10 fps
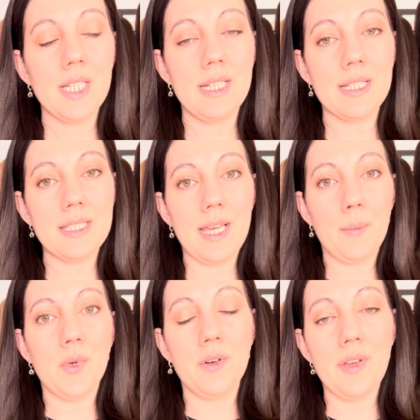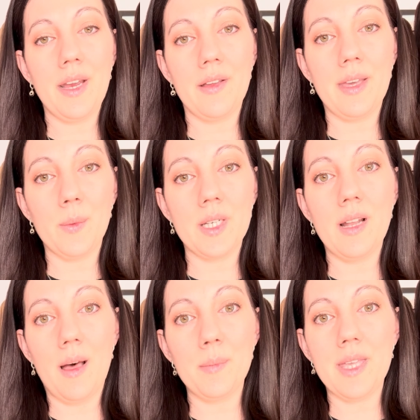an example of hair that would
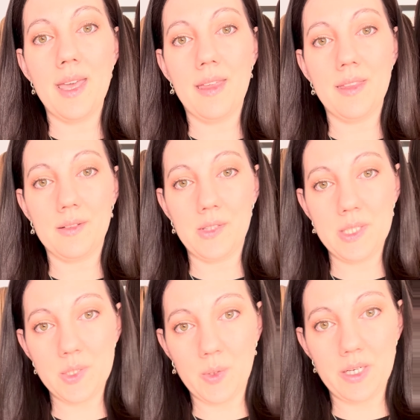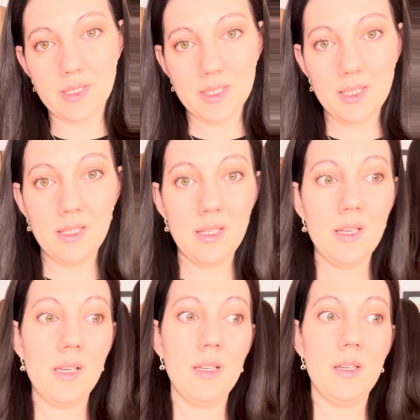not be ethically sourced.
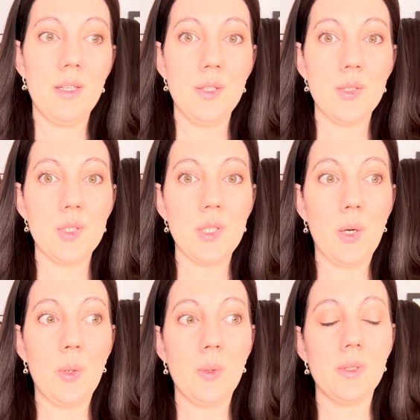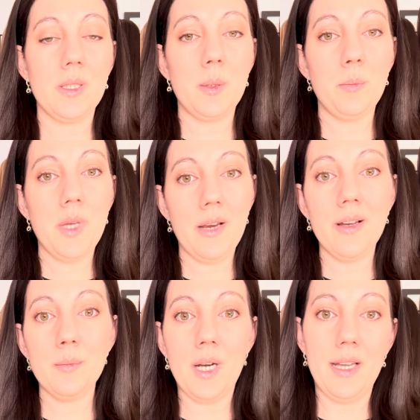So bear
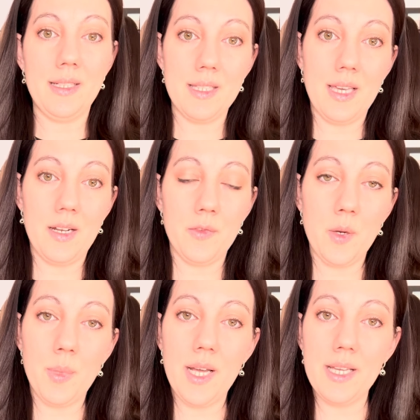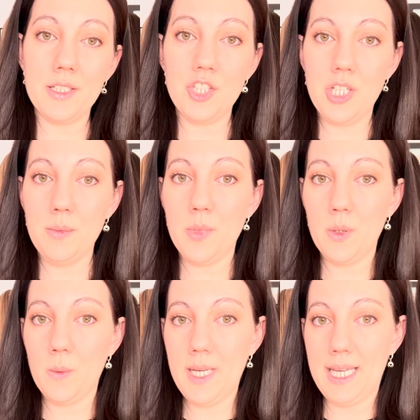in mind that if you're buying a
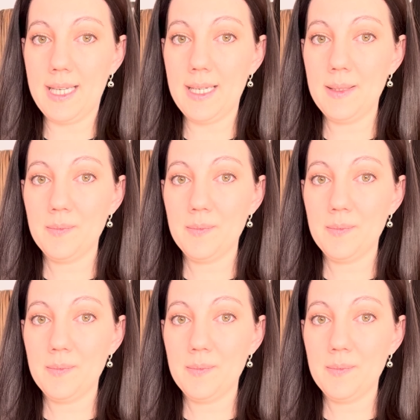cheaper wig